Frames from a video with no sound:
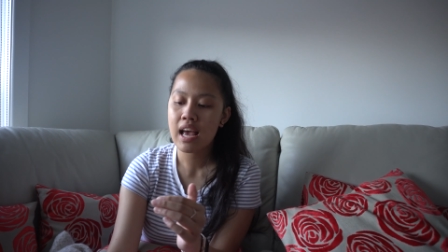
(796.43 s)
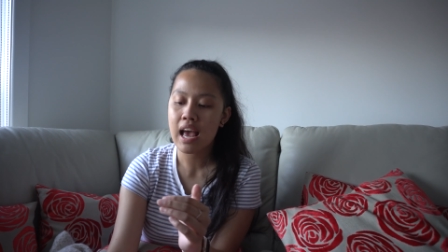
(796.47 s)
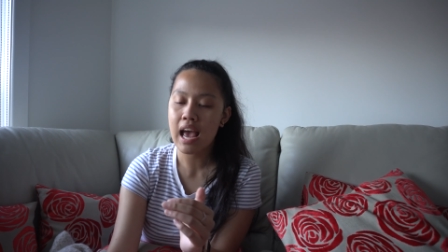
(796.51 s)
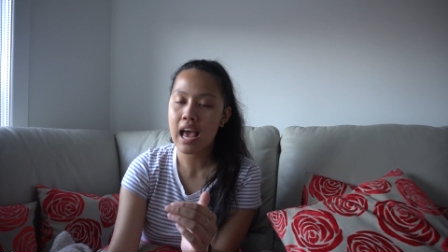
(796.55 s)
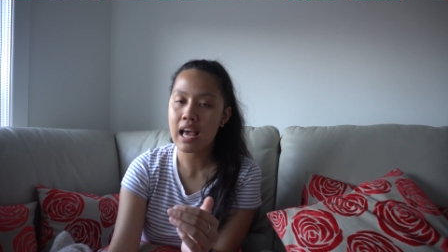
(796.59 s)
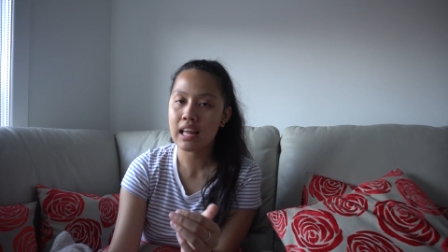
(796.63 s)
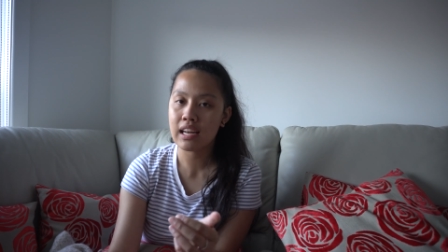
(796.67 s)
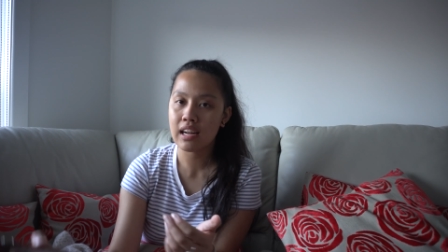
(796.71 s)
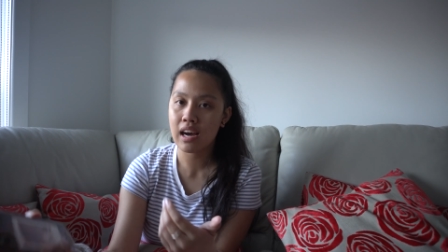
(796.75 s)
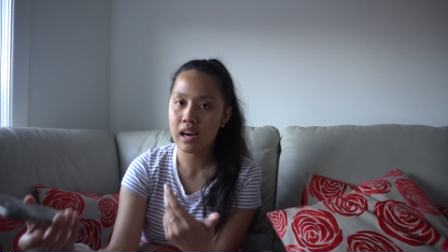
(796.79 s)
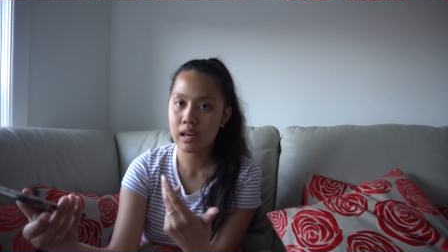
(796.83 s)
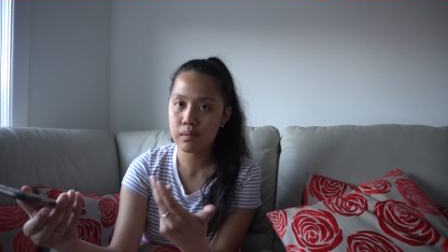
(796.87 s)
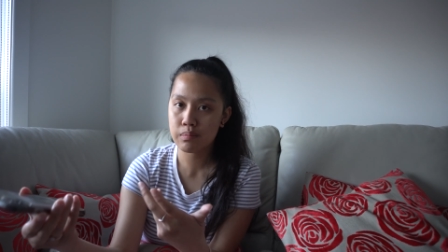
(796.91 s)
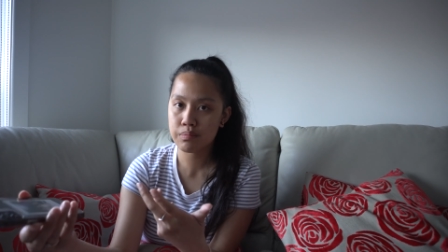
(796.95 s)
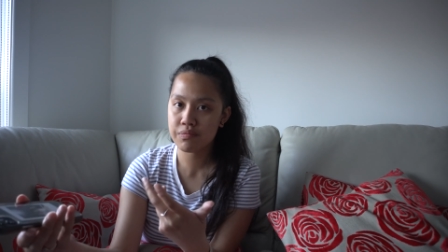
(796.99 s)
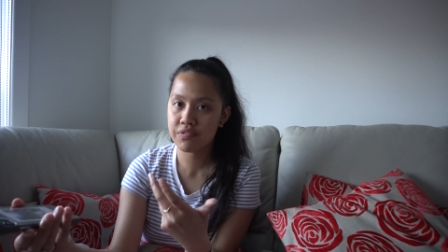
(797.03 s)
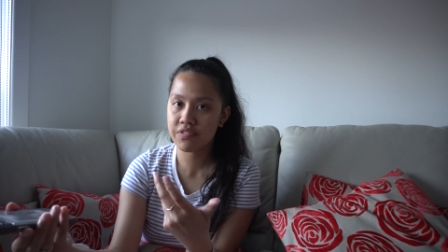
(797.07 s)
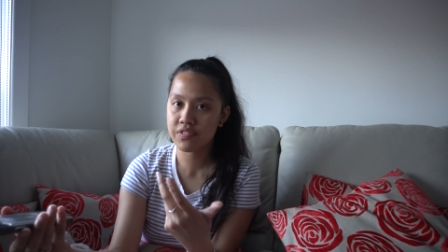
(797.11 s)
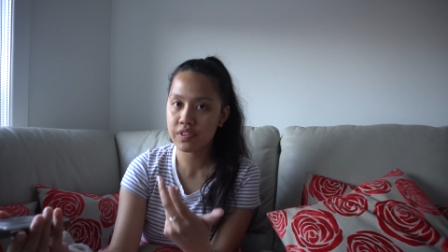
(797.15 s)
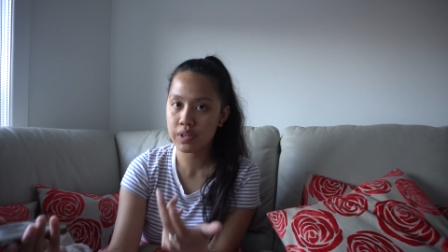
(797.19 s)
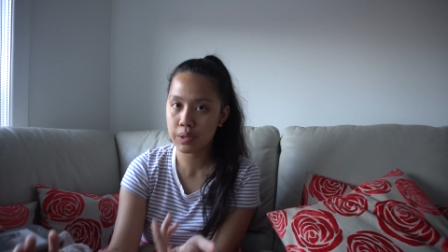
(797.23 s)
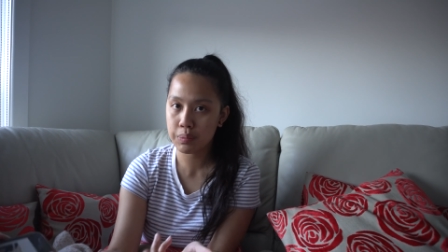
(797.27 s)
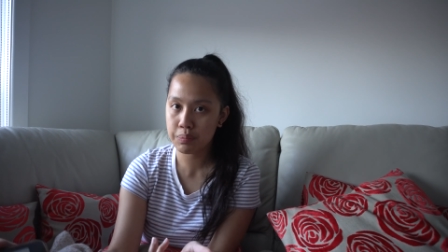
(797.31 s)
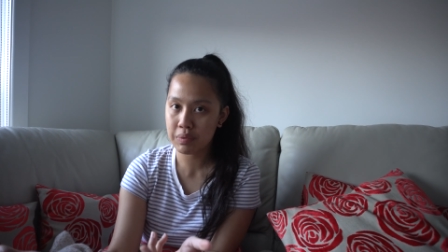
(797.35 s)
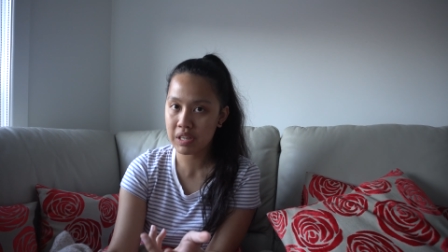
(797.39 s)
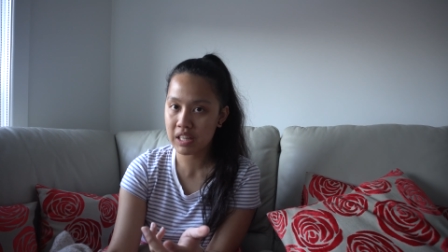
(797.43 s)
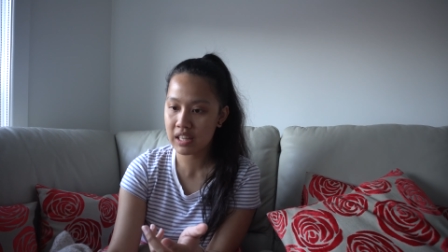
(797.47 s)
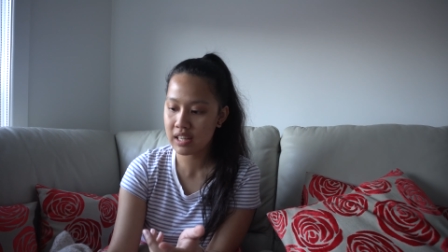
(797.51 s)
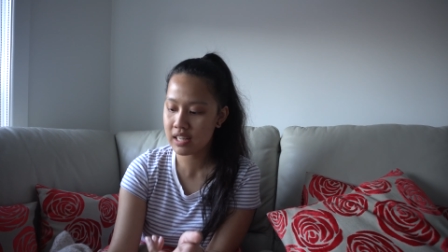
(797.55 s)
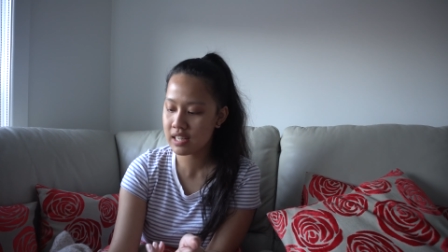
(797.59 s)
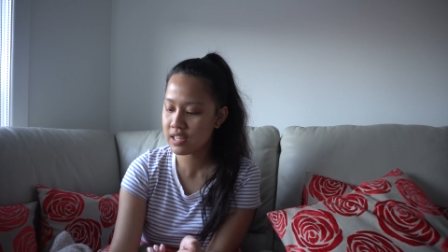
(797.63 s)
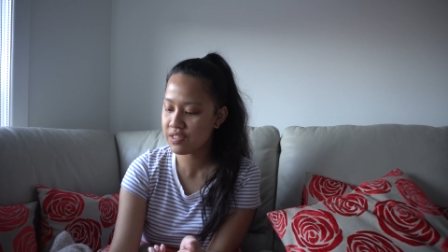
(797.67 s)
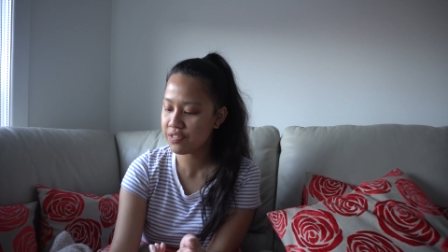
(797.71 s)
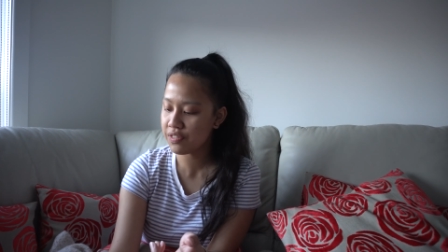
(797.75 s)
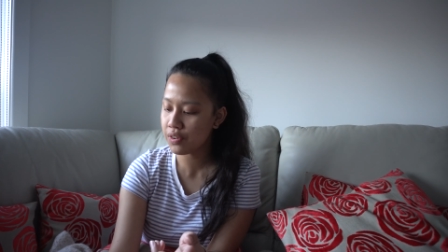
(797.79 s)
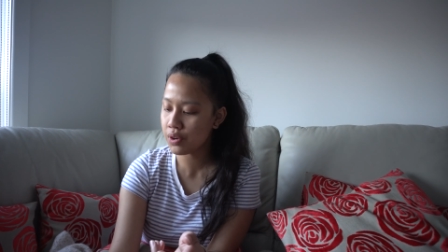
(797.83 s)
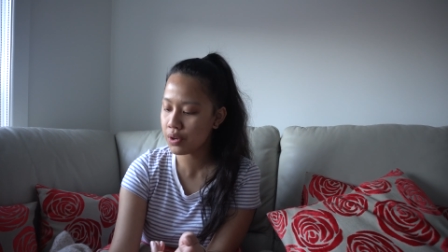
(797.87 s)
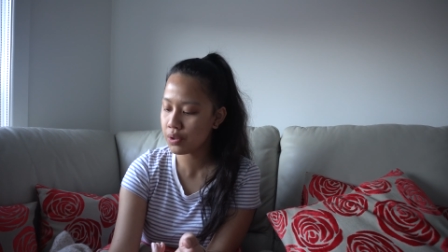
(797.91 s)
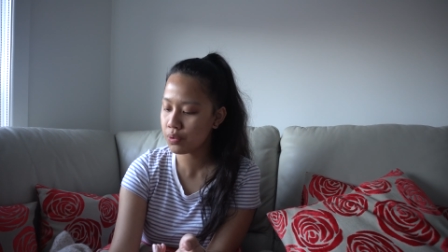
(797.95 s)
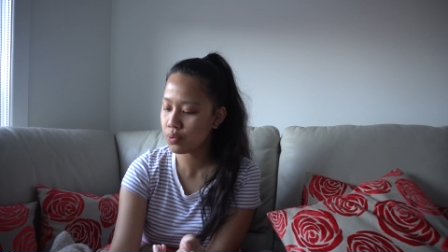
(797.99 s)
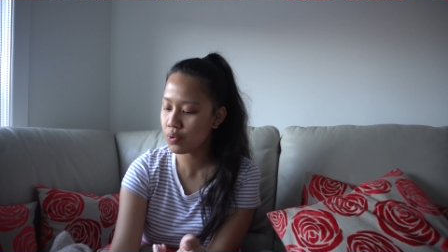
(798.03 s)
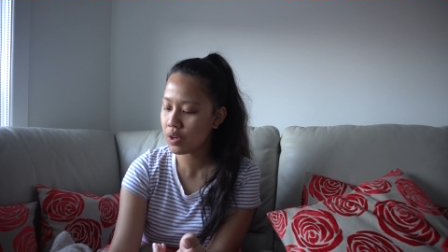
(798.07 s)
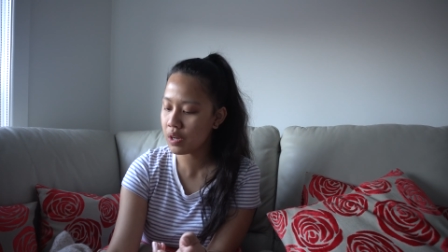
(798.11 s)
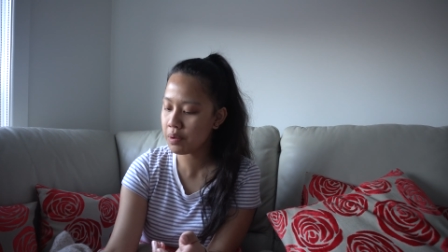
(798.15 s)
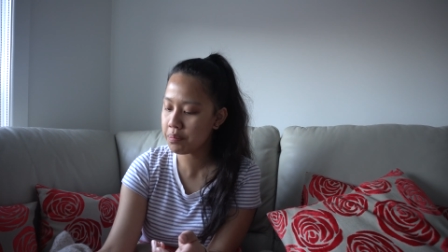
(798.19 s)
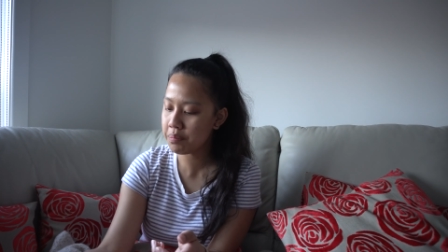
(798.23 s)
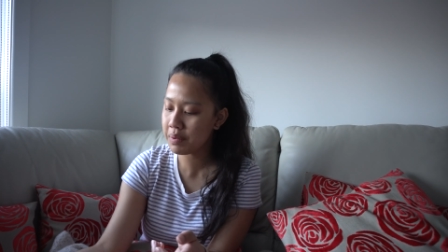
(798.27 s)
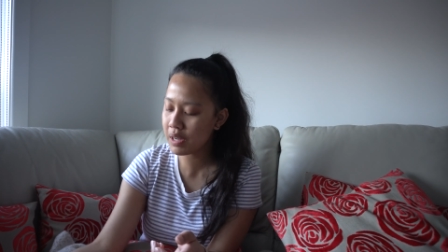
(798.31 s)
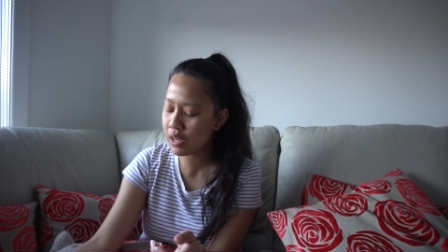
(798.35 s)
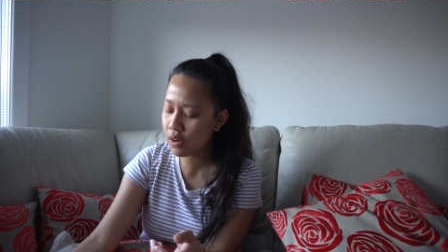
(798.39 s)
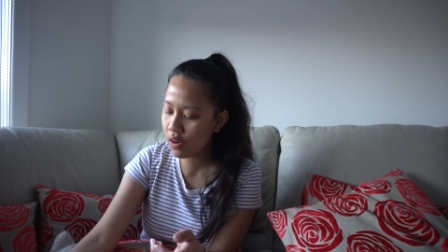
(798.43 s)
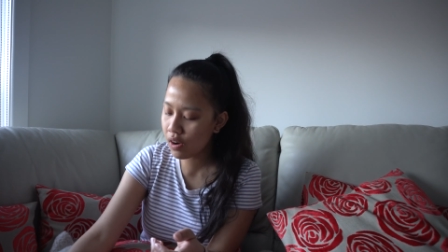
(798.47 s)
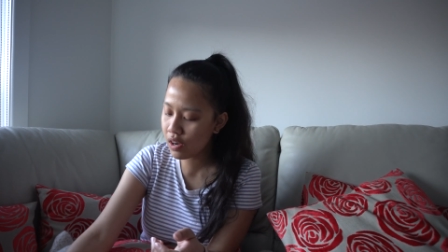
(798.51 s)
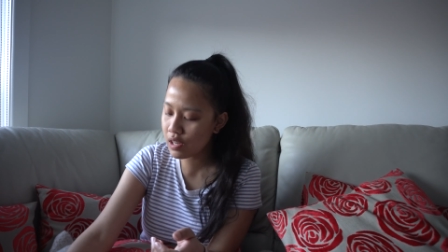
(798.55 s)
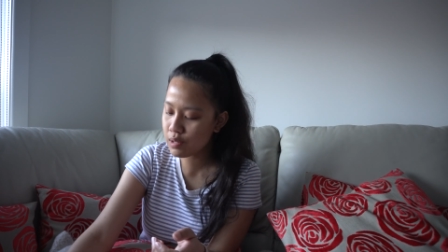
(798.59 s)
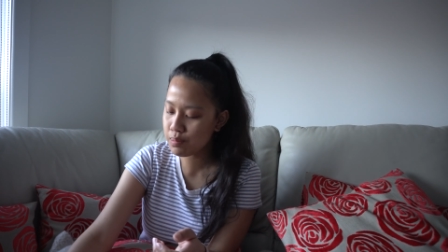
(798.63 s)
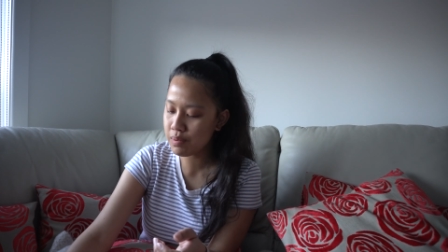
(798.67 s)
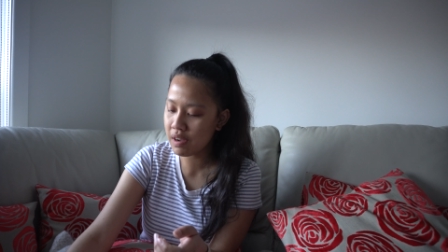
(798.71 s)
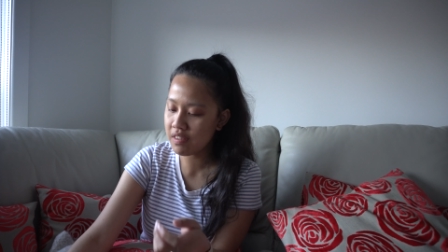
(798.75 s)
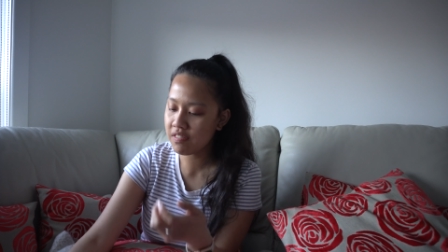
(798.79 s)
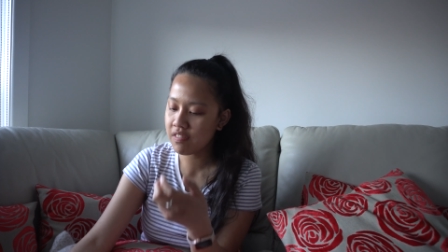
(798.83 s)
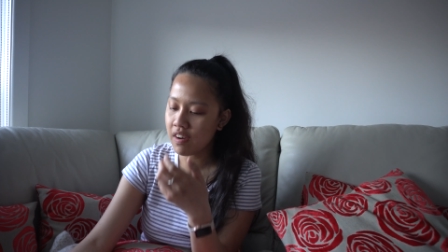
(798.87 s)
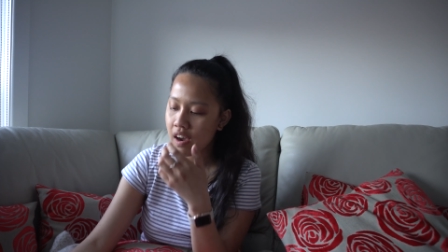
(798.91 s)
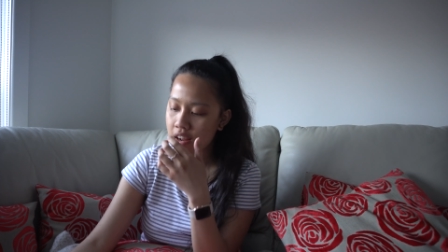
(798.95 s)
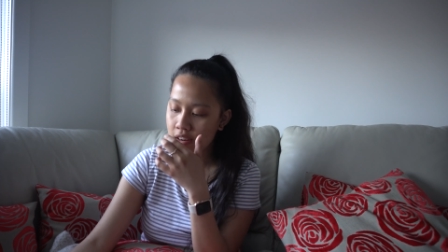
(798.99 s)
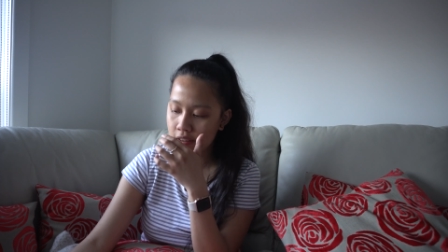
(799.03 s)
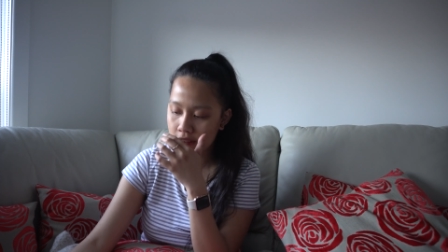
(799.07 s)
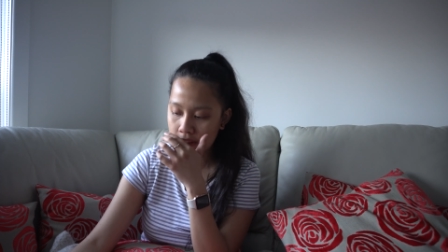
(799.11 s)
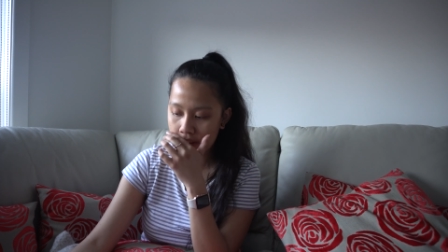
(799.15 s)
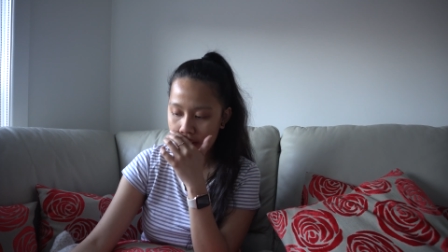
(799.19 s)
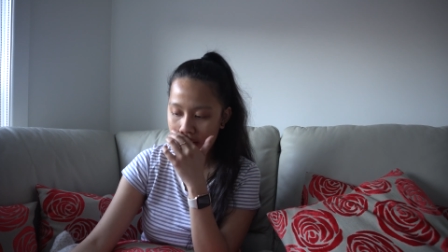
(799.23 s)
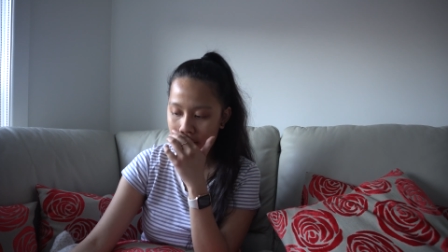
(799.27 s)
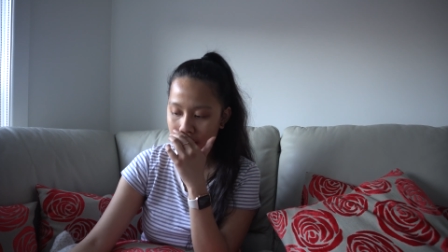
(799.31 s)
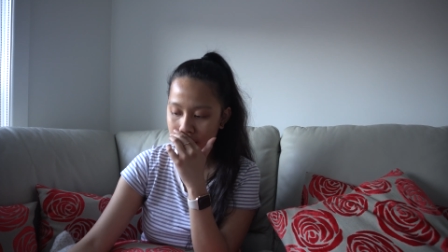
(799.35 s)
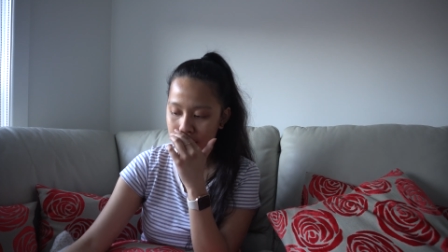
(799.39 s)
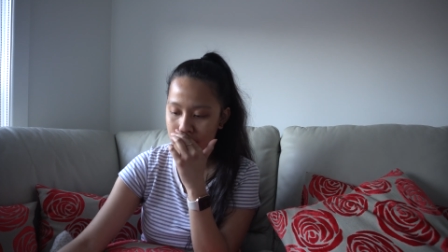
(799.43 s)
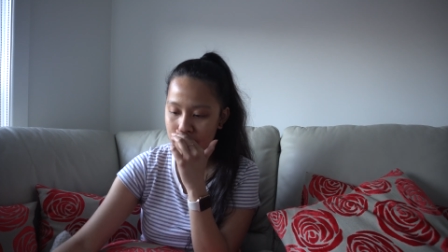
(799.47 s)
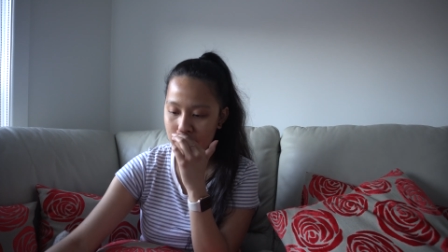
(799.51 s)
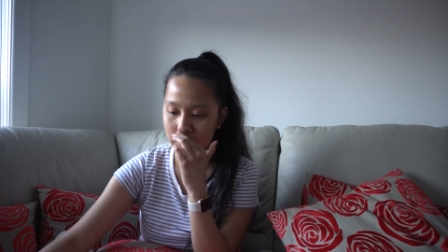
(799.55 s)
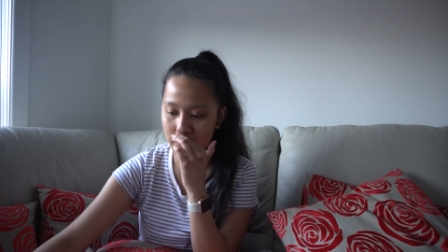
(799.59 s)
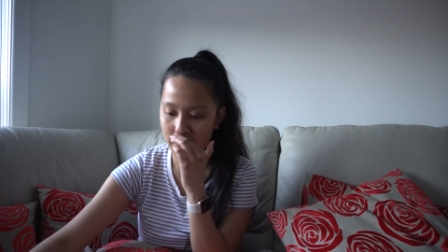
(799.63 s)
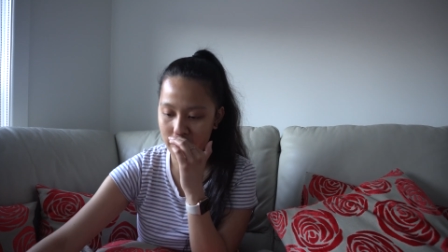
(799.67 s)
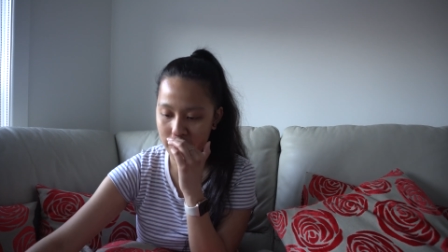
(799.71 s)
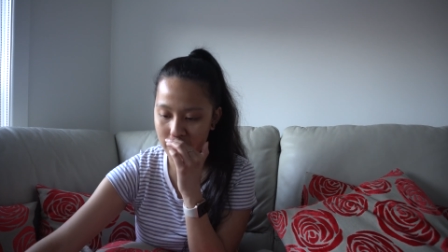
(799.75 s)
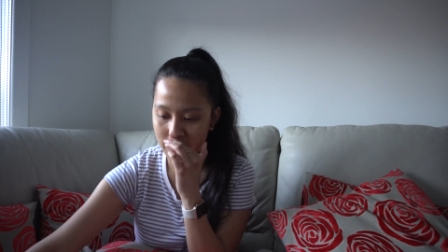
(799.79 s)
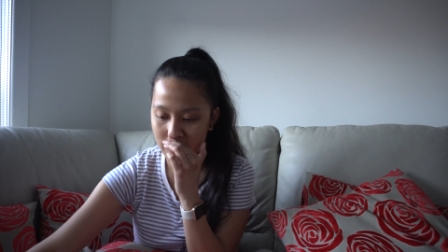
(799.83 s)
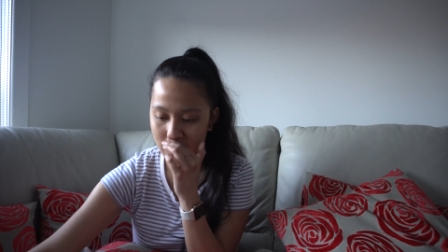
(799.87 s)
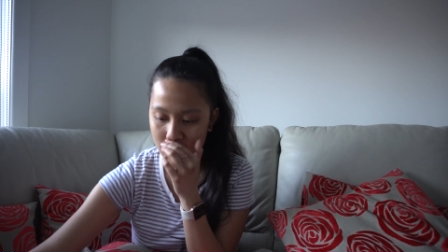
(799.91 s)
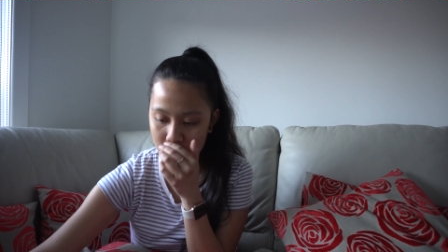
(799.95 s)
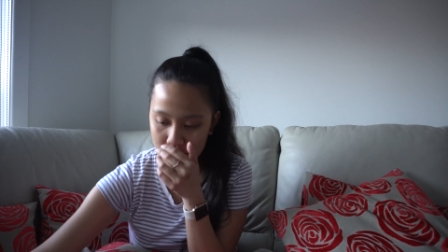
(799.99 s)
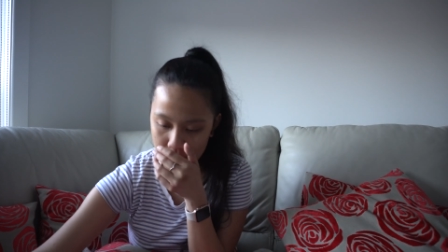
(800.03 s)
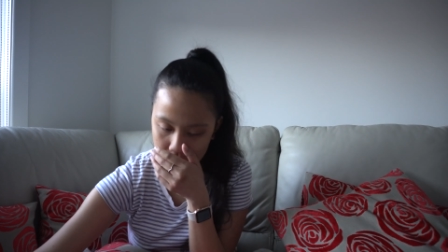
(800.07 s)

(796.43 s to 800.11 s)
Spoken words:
and I'm filming this 4th one because my Final Cut Pro